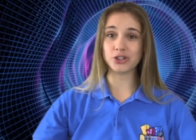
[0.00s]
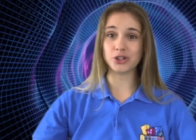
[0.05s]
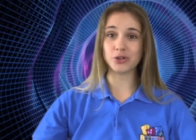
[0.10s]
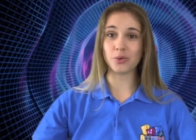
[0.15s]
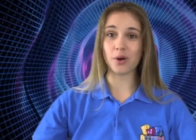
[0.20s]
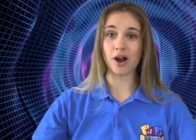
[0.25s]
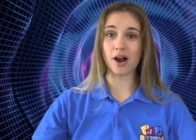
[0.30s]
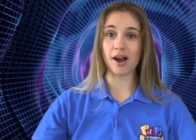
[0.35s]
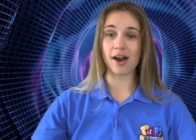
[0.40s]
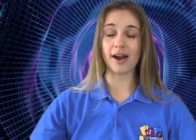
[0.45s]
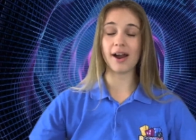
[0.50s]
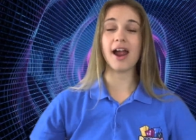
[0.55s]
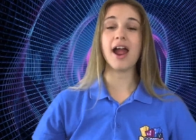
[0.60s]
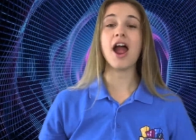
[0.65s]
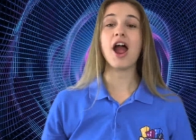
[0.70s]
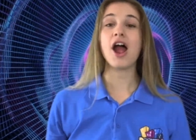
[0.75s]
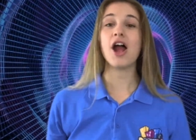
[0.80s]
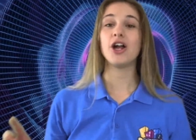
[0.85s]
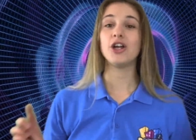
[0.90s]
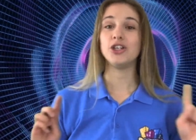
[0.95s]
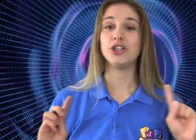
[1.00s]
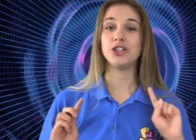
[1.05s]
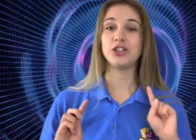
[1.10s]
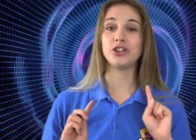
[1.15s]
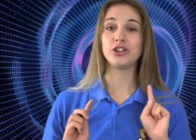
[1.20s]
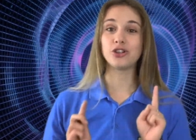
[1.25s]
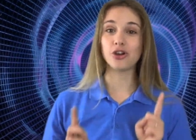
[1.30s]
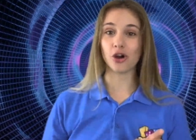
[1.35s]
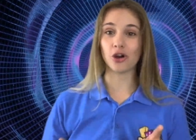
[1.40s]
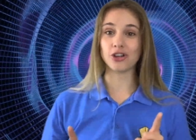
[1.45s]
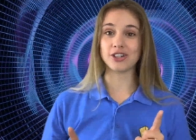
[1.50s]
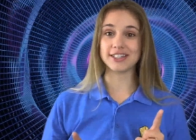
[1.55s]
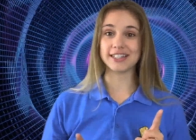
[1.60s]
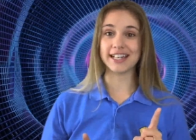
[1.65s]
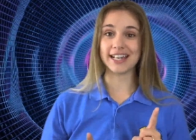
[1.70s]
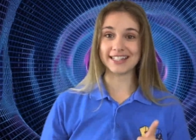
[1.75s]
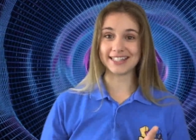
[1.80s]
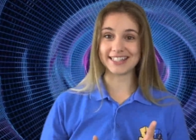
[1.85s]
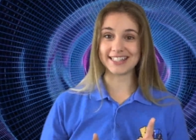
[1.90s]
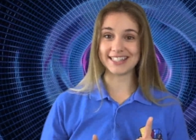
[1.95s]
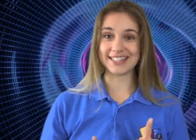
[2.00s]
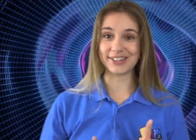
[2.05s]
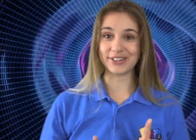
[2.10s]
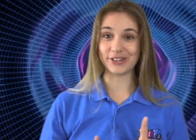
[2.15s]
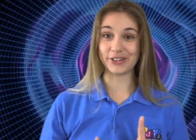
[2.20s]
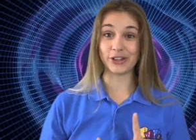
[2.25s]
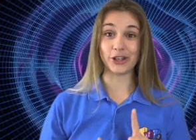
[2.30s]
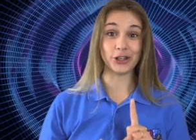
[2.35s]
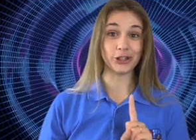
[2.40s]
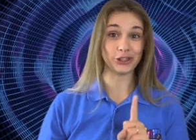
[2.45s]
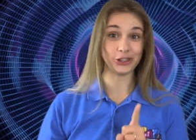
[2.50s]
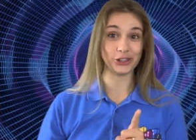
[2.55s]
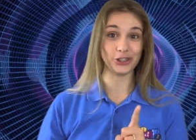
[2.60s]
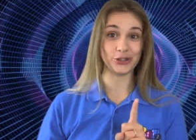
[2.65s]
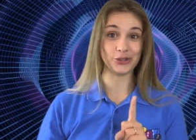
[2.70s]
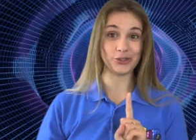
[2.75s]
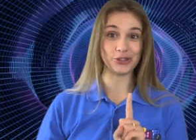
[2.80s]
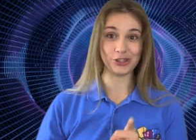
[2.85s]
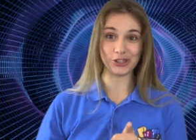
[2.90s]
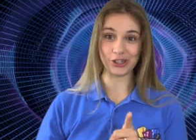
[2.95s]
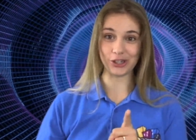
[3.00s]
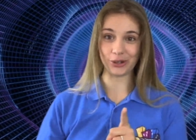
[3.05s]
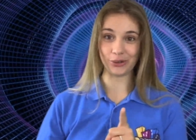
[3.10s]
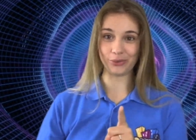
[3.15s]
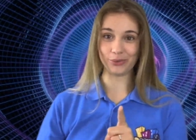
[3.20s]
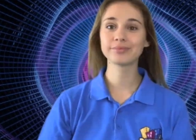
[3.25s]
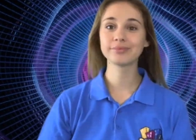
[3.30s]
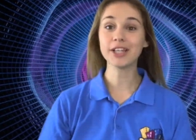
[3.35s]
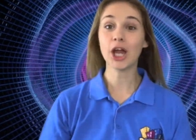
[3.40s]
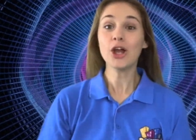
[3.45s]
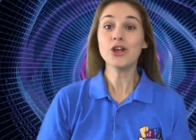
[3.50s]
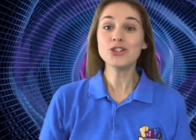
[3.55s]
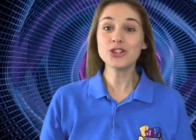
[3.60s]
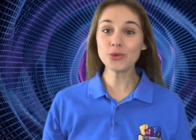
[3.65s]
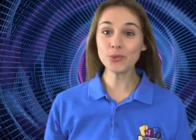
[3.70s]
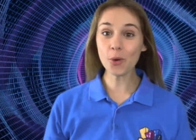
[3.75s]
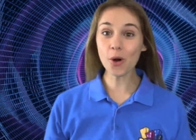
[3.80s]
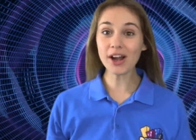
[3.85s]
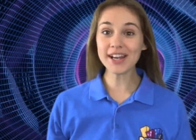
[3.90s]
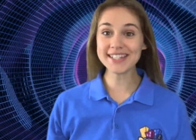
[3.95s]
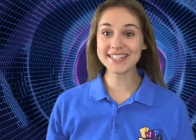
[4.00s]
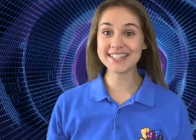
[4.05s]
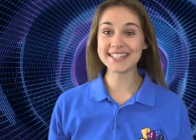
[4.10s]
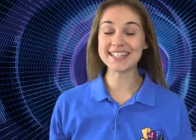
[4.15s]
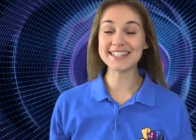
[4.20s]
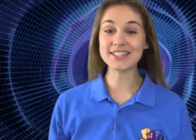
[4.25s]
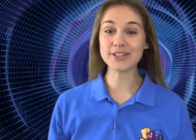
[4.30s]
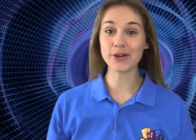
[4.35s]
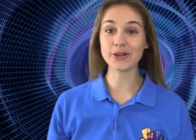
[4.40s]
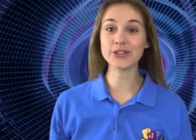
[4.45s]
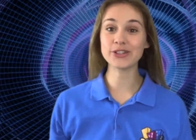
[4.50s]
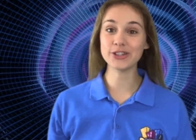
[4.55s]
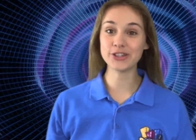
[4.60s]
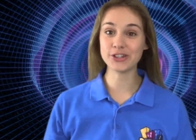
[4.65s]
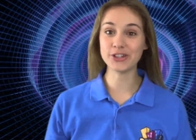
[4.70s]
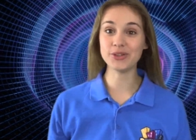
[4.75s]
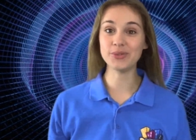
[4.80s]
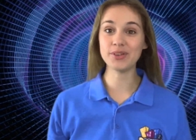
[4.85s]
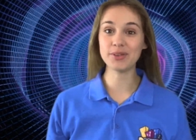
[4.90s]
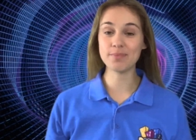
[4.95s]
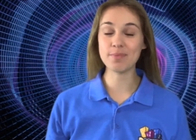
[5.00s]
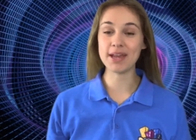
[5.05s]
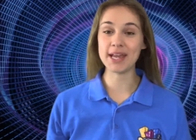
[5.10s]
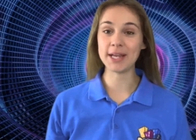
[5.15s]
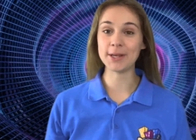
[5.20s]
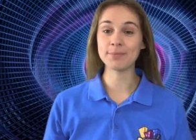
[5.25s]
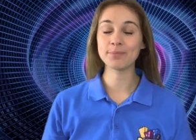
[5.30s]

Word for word: are, God can still use you. So, what has this got to do with me?